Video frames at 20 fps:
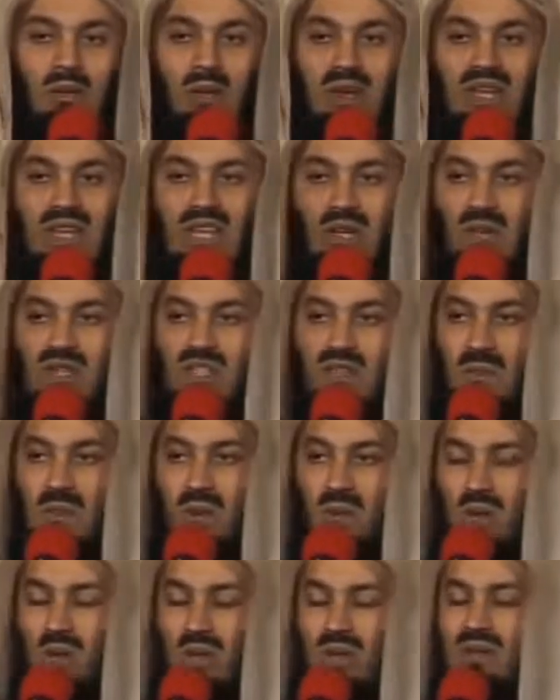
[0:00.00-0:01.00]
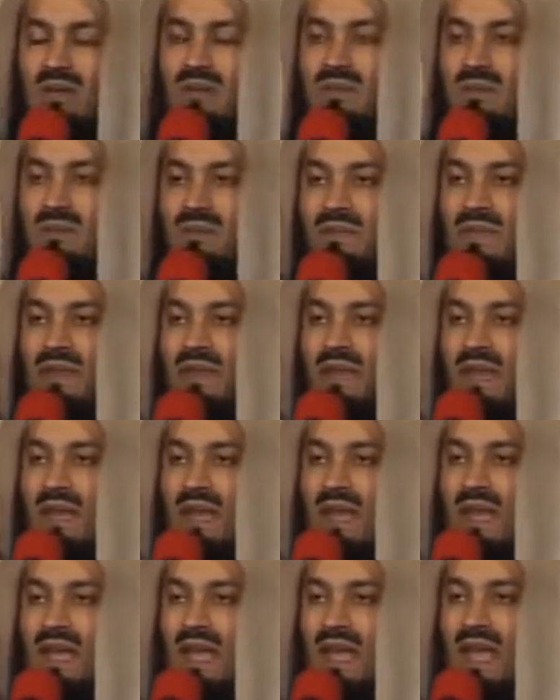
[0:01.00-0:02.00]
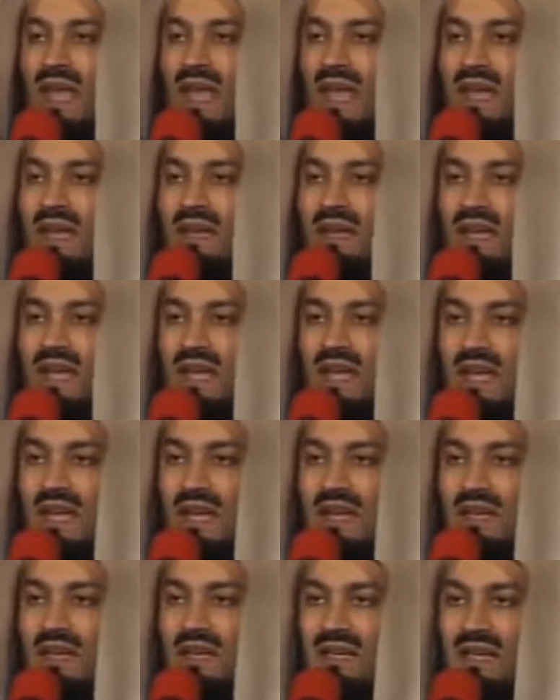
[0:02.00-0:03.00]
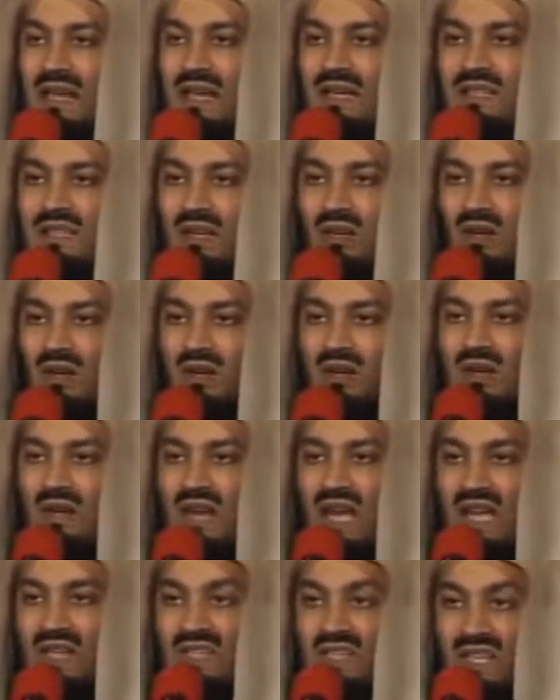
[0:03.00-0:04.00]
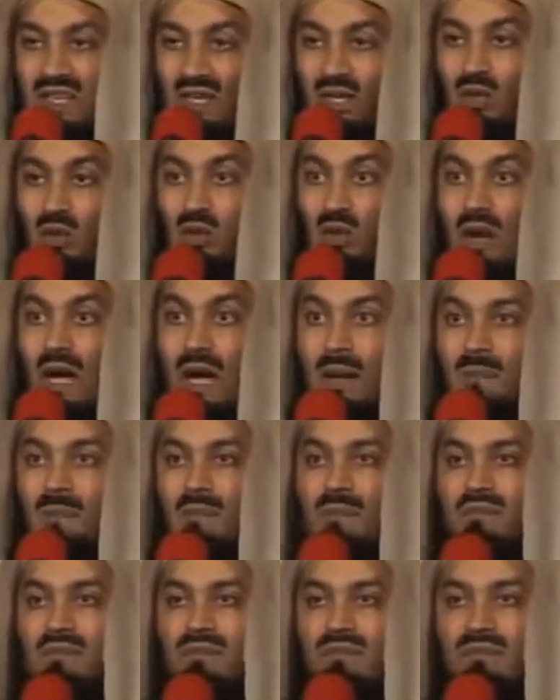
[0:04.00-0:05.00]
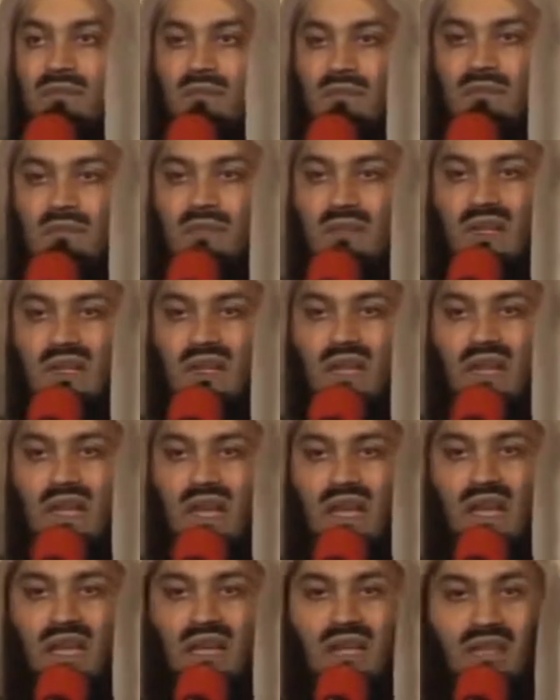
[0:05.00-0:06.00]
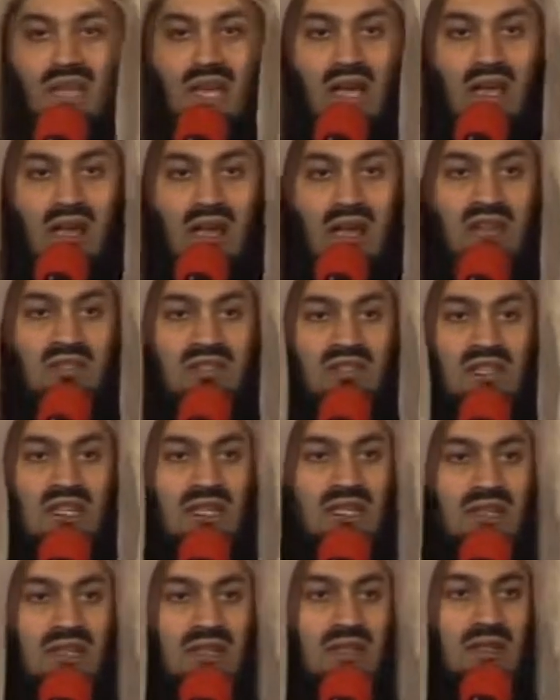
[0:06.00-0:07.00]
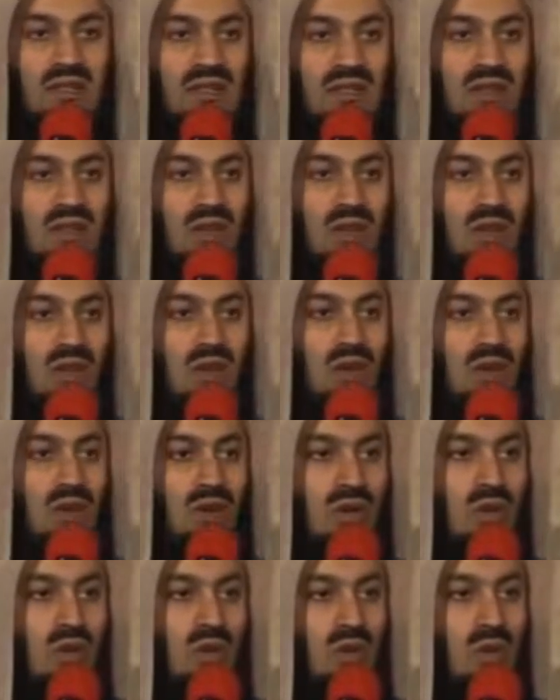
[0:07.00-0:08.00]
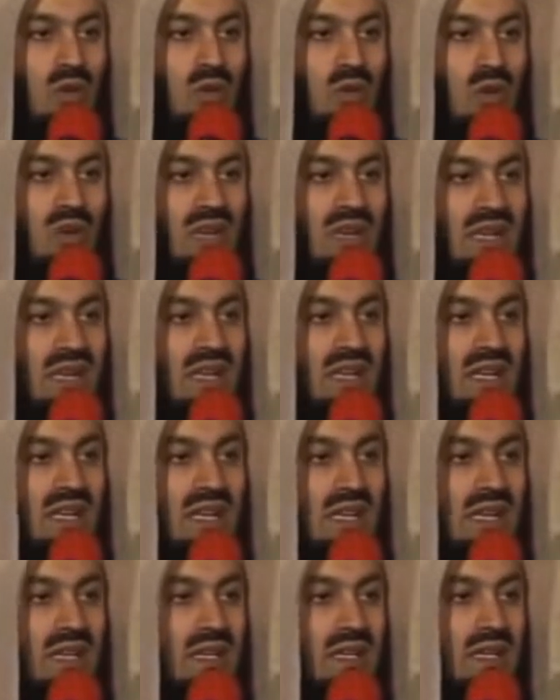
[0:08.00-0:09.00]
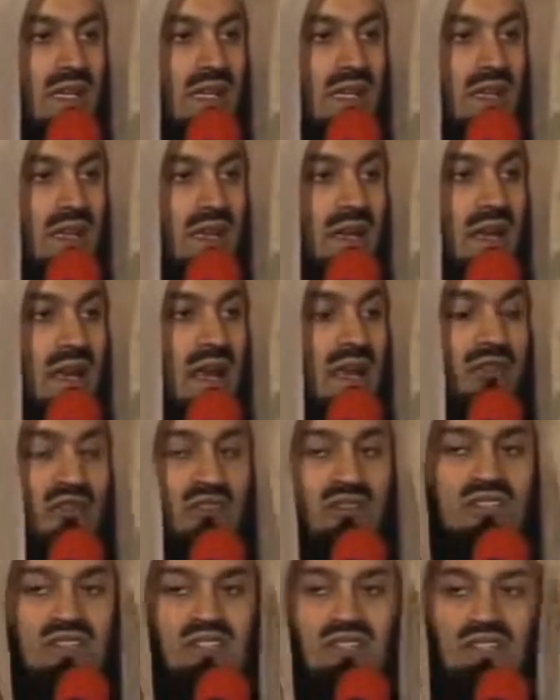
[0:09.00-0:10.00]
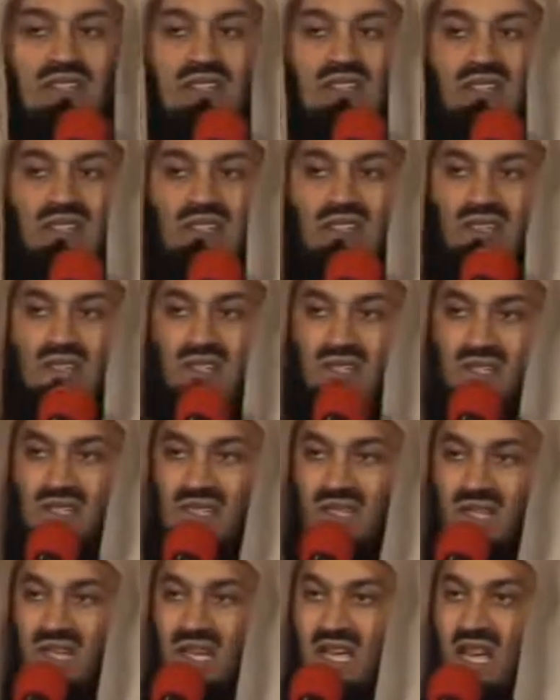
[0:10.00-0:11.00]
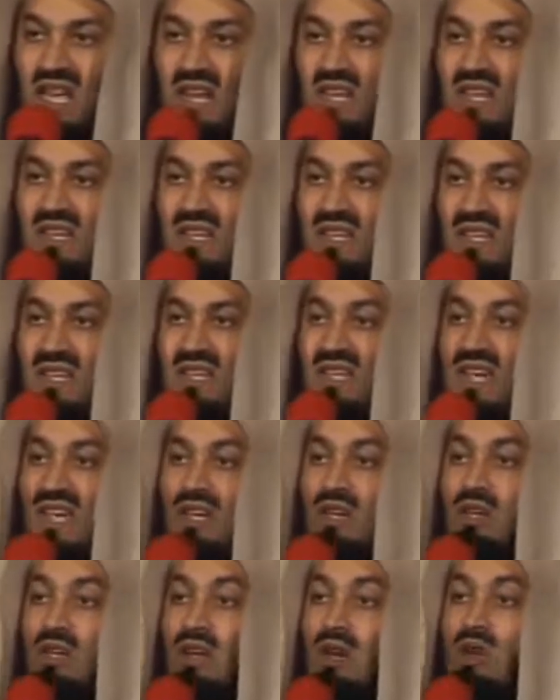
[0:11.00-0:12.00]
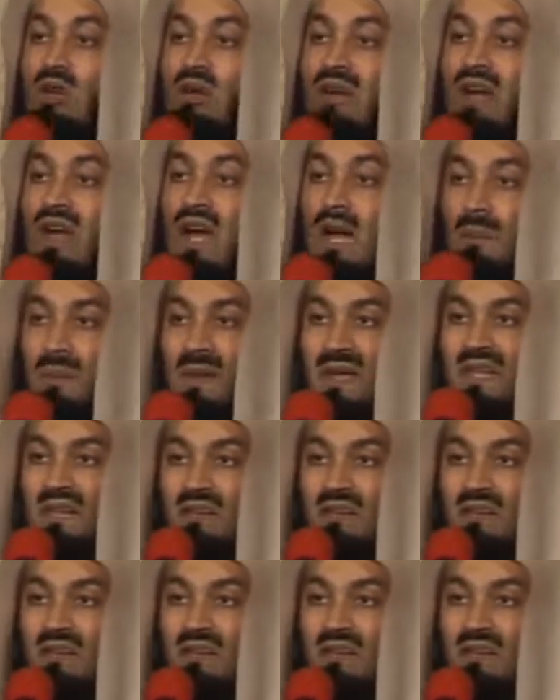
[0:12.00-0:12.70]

when he was born and later on as he grew up and thereafter when he left this the area that he had grown up